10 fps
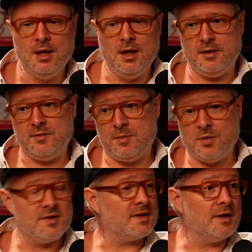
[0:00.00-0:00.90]
It was the
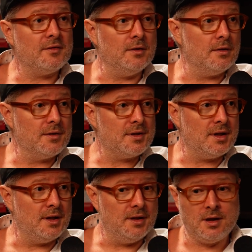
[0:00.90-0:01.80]
most successful launch
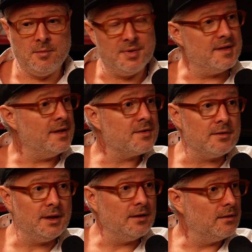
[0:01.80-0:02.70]
in the company's
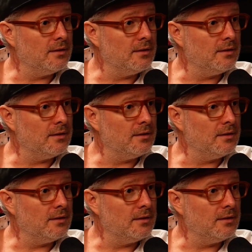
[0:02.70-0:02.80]
history.